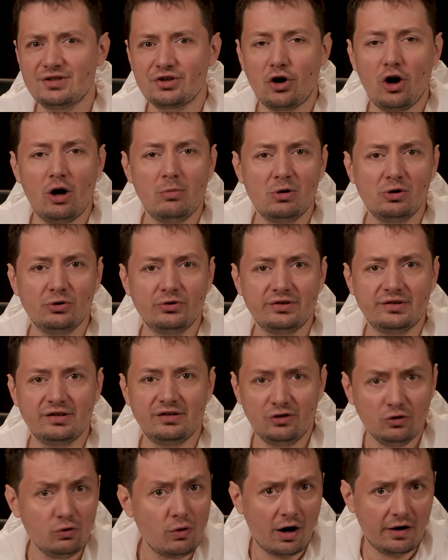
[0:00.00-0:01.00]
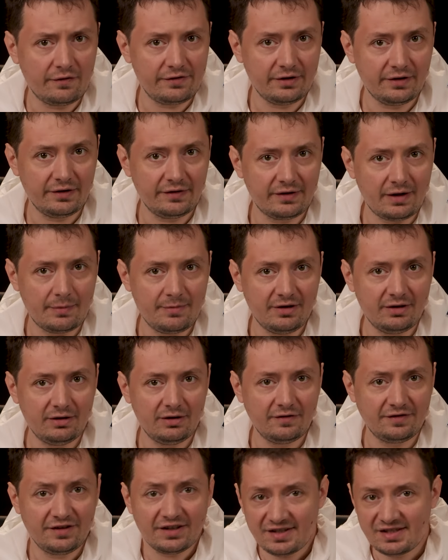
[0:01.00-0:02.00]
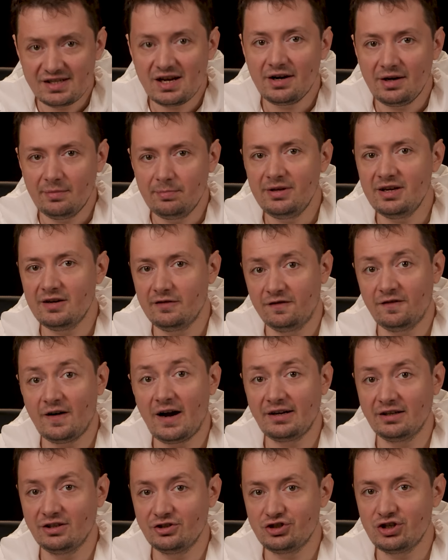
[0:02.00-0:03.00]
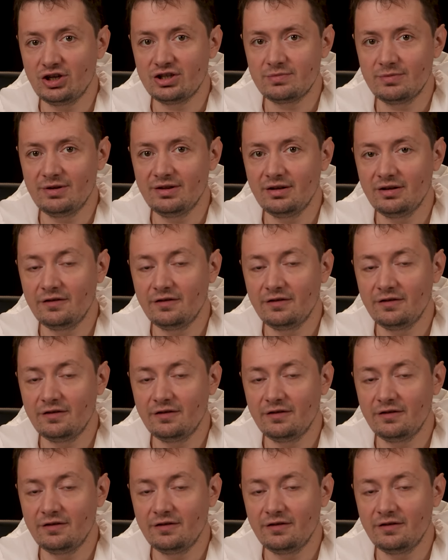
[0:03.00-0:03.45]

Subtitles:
almost too obvious. I mean, if there's gonna be a final judgment,